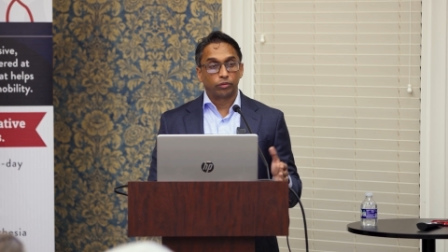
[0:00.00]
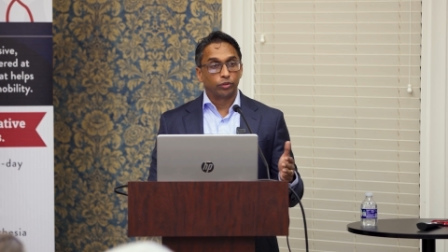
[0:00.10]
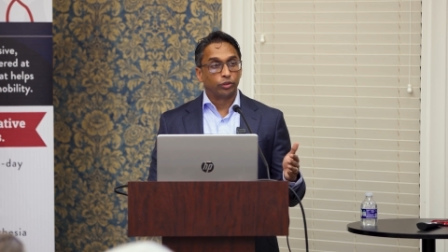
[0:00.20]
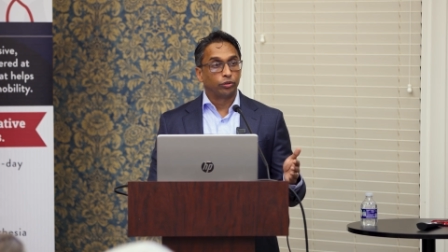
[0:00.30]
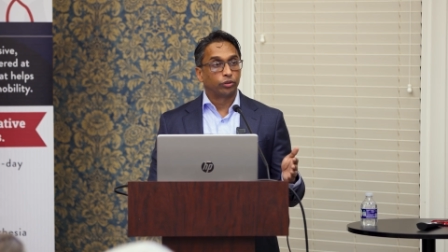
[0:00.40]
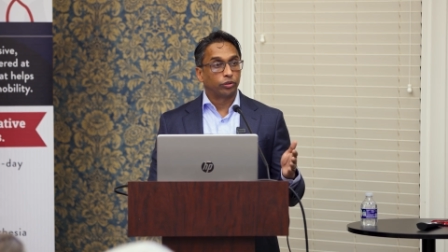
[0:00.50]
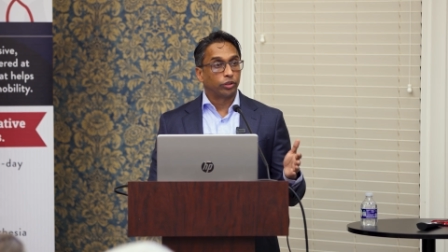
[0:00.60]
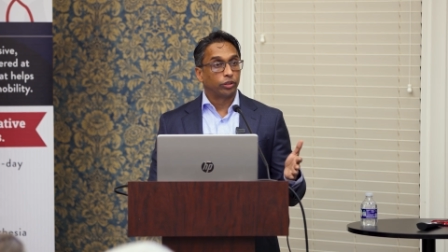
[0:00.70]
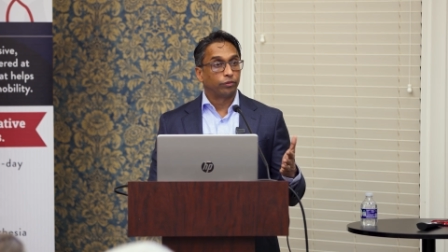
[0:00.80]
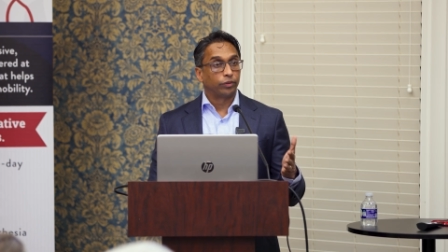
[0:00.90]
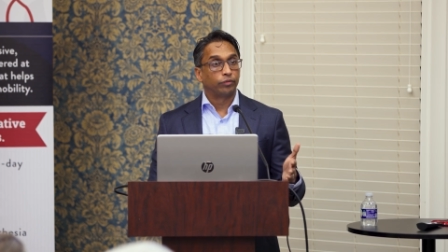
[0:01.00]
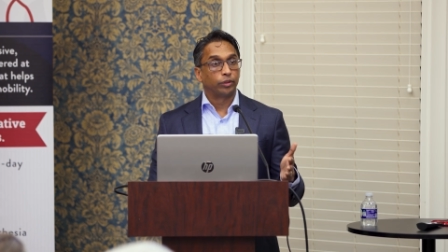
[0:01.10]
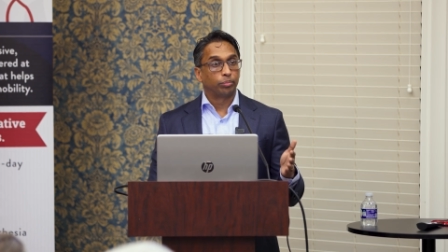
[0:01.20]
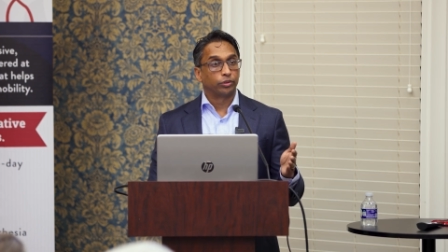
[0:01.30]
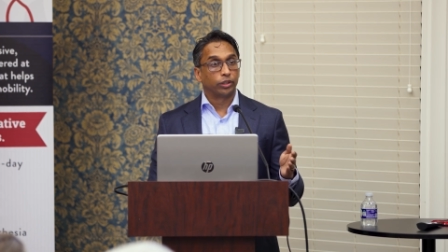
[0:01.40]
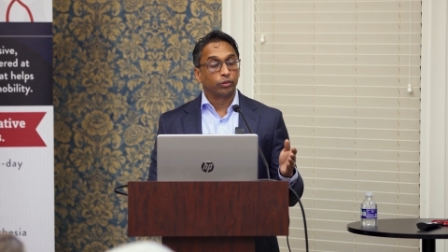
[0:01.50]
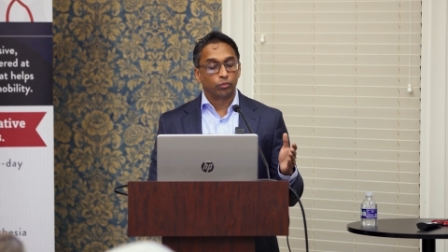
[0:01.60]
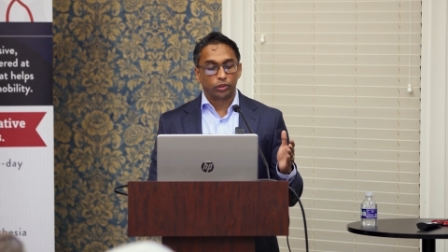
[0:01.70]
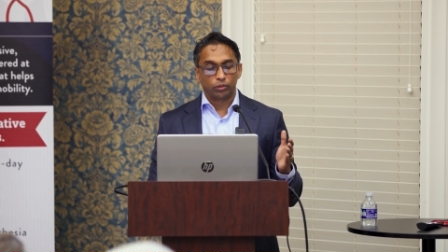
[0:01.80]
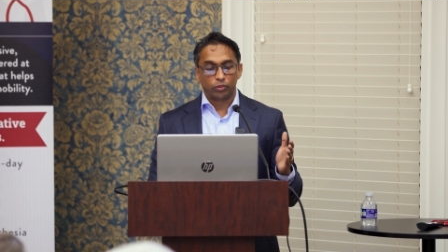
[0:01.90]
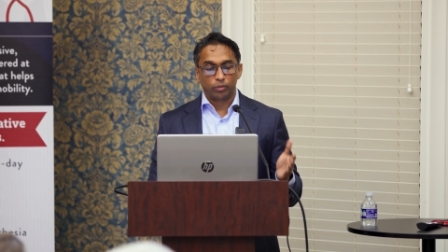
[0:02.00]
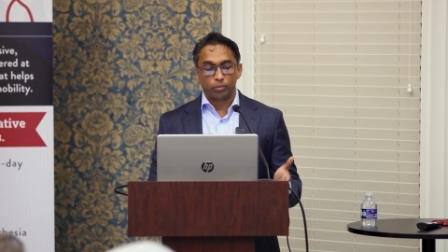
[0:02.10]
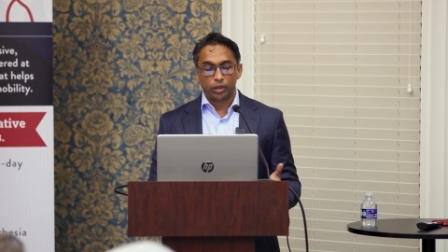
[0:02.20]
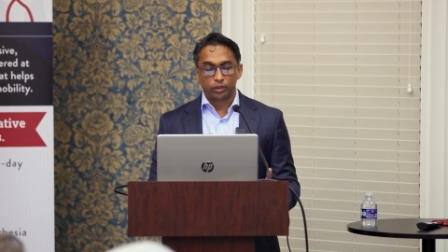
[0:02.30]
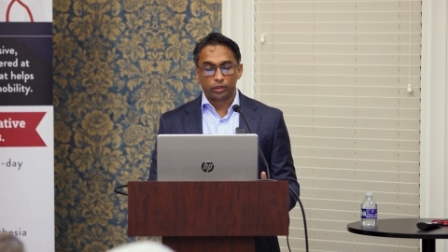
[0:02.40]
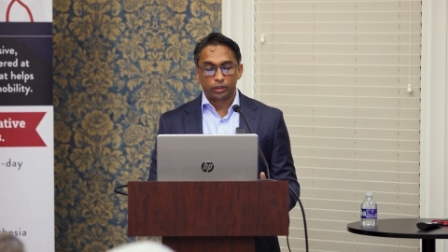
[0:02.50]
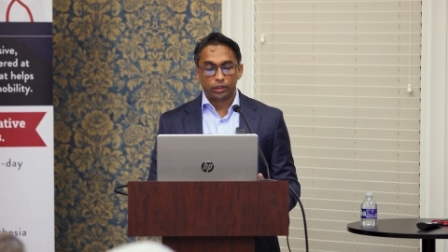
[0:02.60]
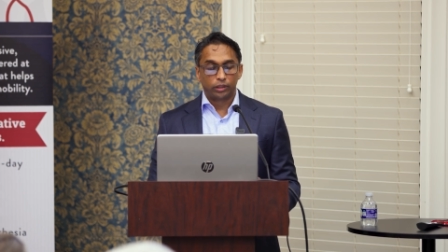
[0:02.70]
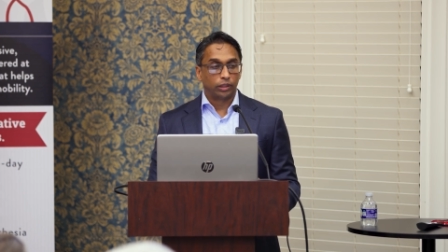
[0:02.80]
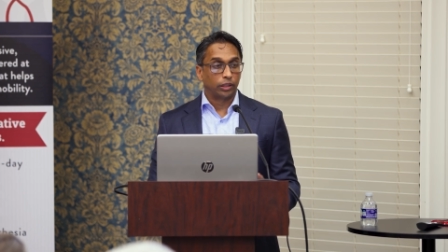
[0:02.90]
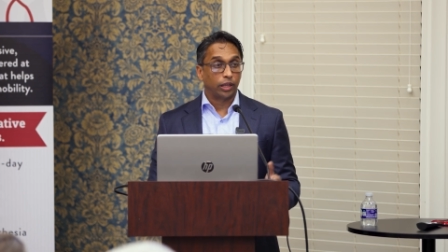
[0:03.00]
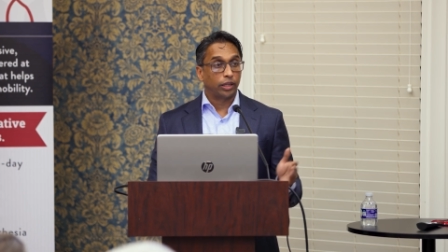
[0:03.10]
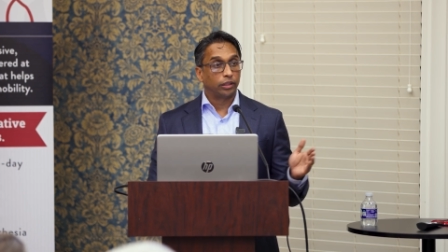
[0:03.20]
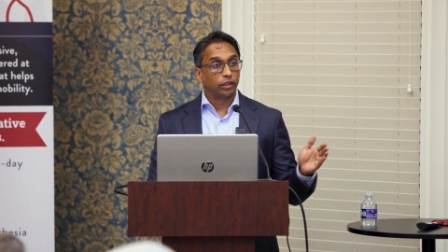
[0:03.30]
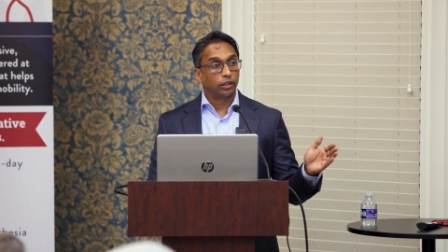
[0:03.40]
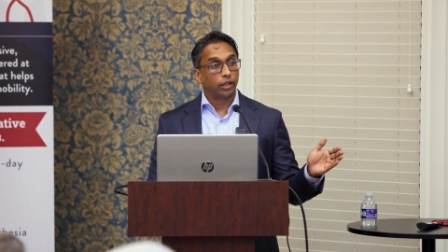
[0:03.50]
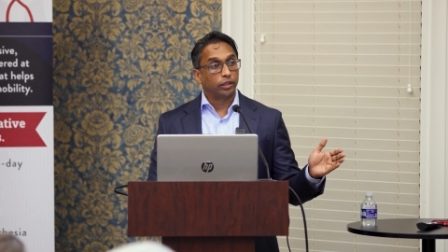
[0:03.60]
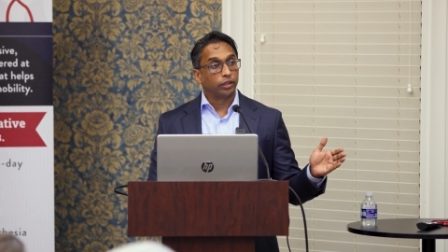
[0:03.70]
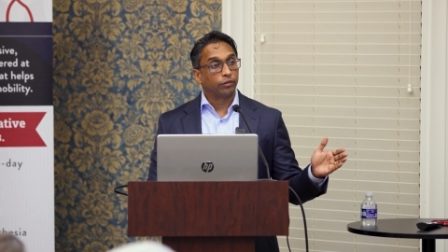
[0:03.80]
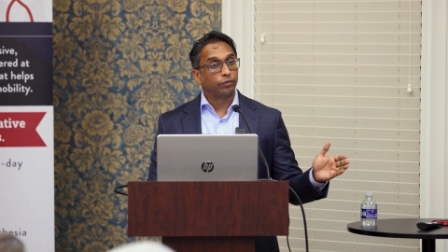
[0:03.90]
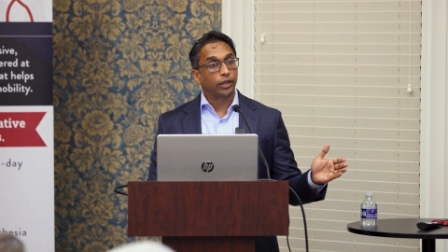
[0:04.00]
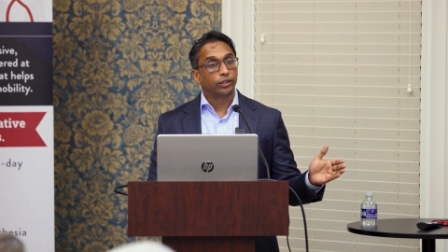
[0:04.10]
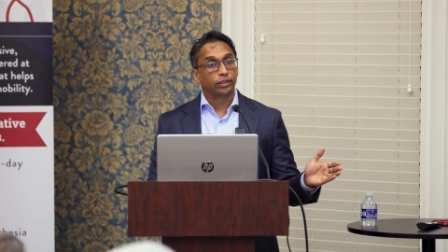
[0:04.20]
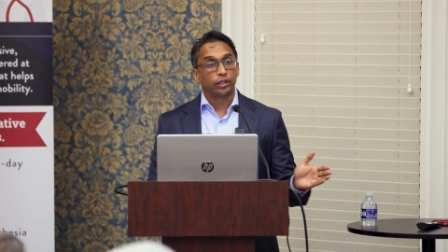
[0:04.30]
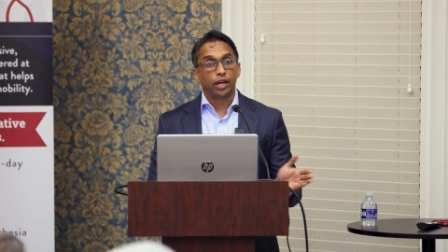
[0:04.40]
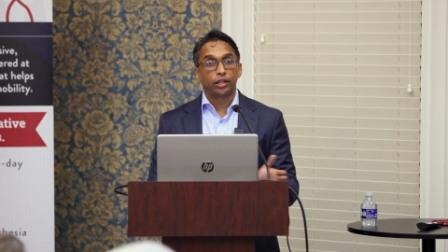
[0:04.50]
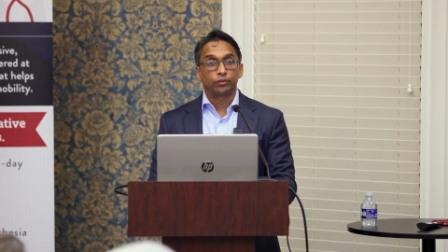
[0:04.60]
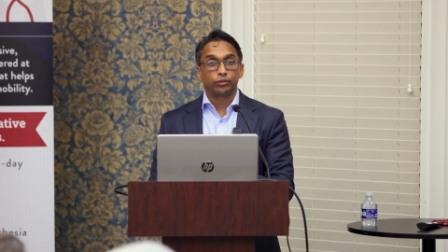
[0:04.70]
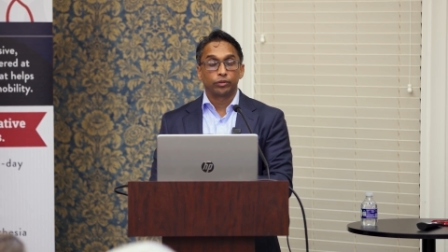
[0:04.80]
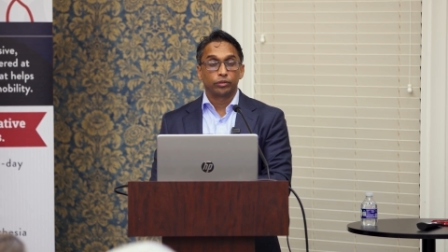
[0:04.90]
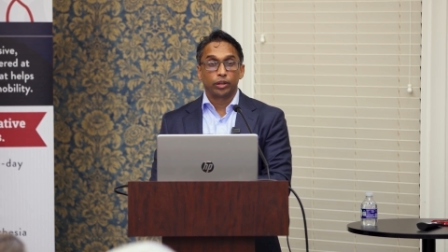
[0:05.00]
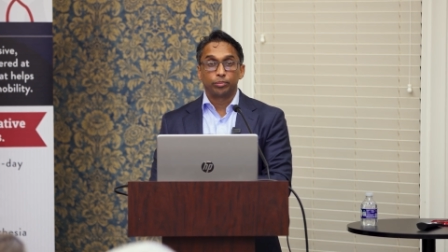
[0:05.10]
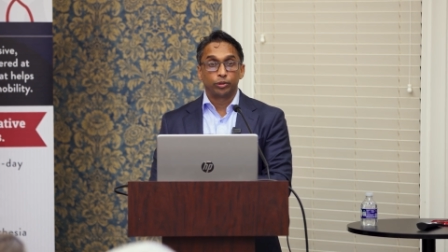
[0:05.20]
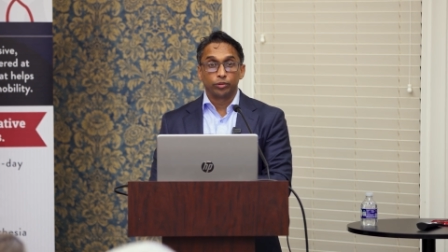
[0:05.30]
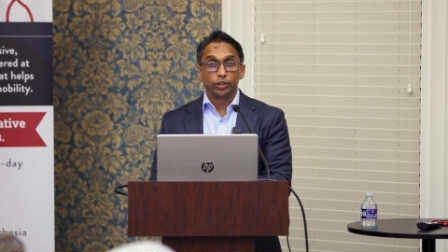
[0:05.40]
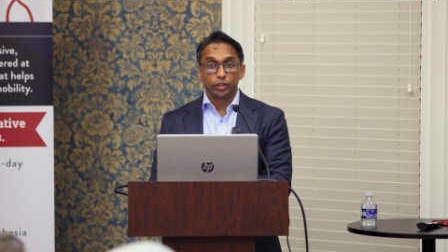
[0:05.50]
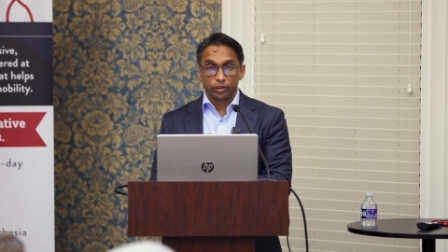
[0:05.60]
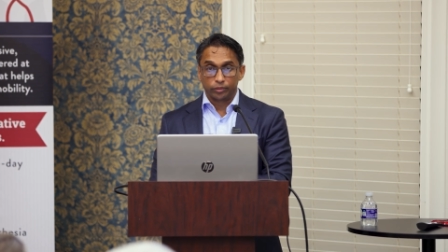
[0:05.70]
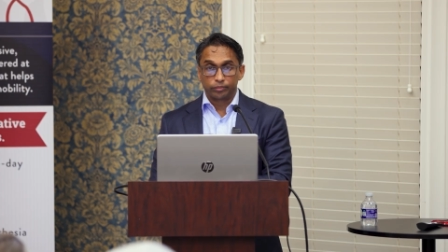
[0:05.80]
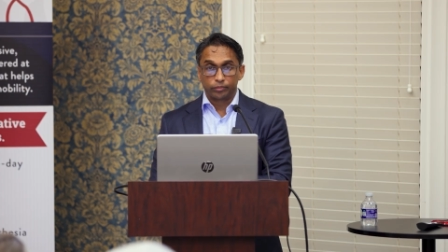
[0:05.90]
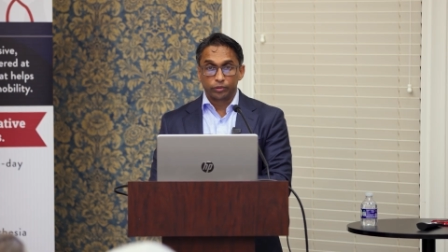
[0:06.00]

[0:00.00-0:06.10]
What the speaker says: they're reduced 30 to 50% within 1 month, and the effects last for up to a year.